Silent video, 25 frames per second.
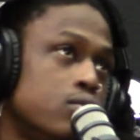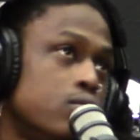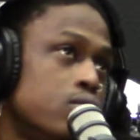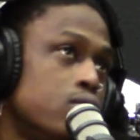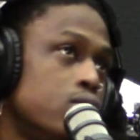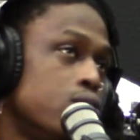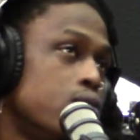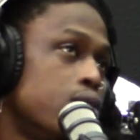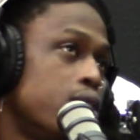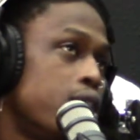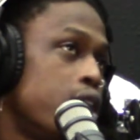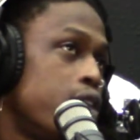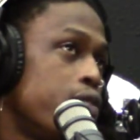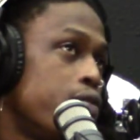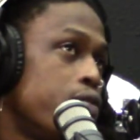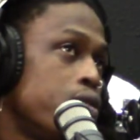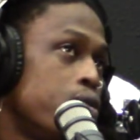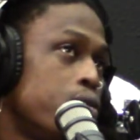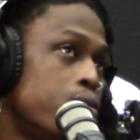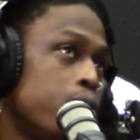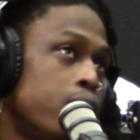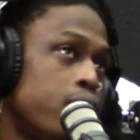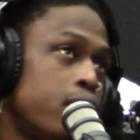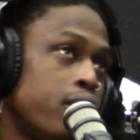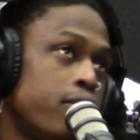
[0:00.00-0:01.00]

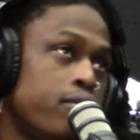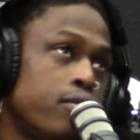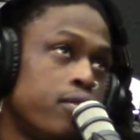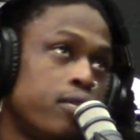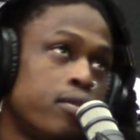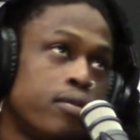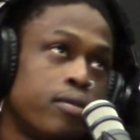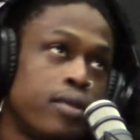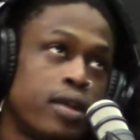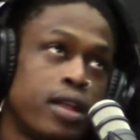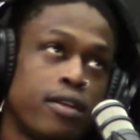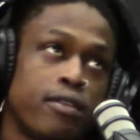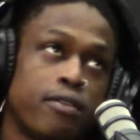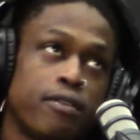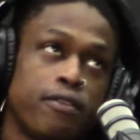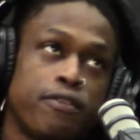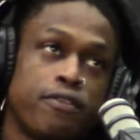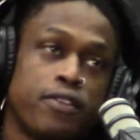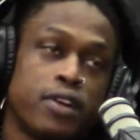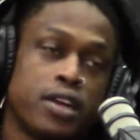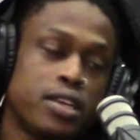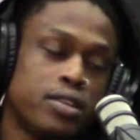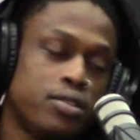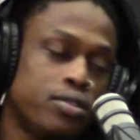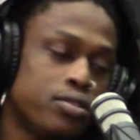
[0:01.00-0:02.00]
whatever
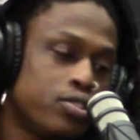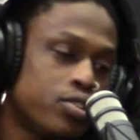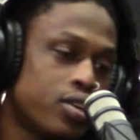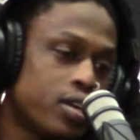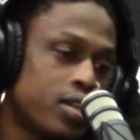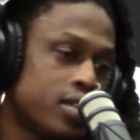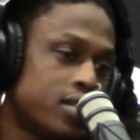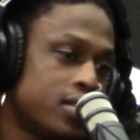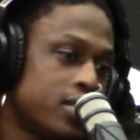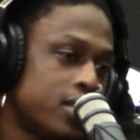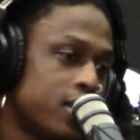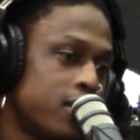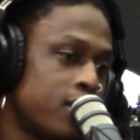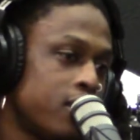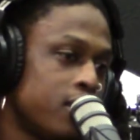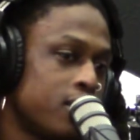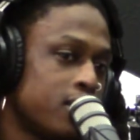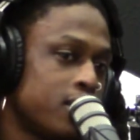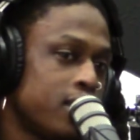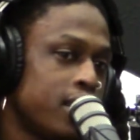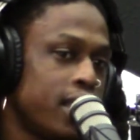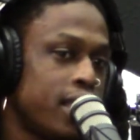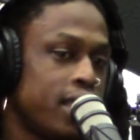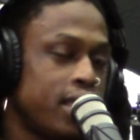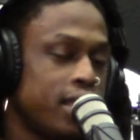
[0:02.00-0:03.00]
fucking you trying to tell.
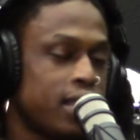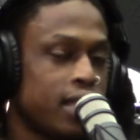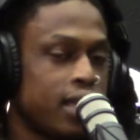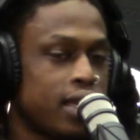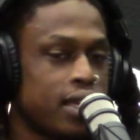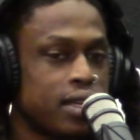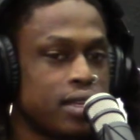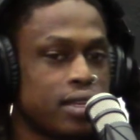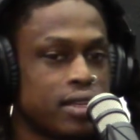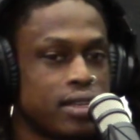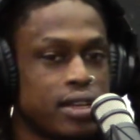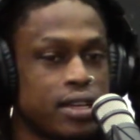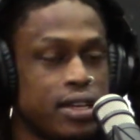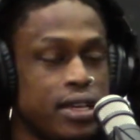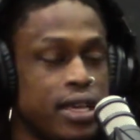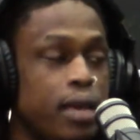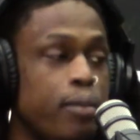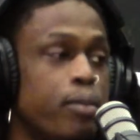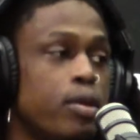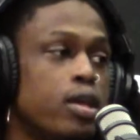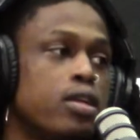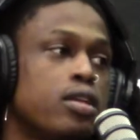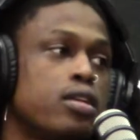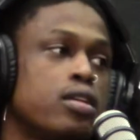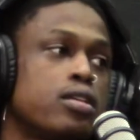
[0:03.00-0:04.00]
It ain't like a
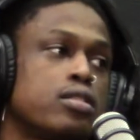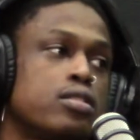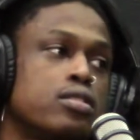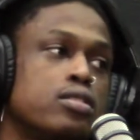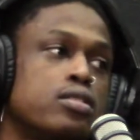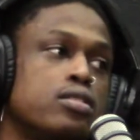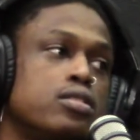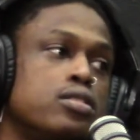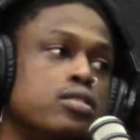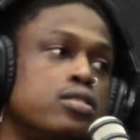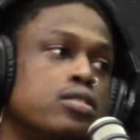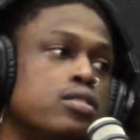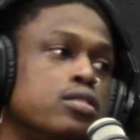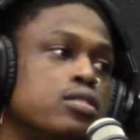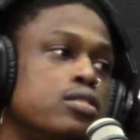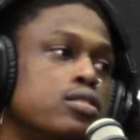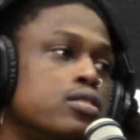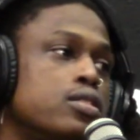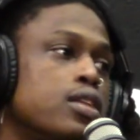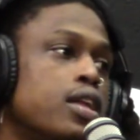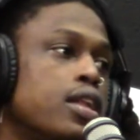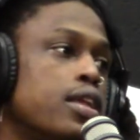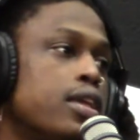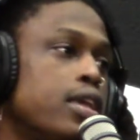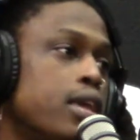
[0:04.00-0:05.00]
gimmick. It's
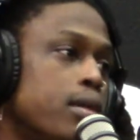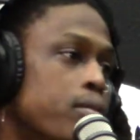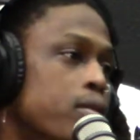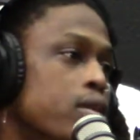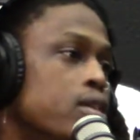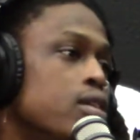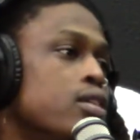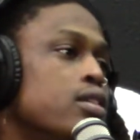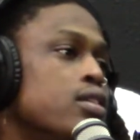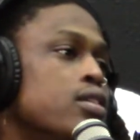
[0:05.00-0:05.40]
not a gimmick.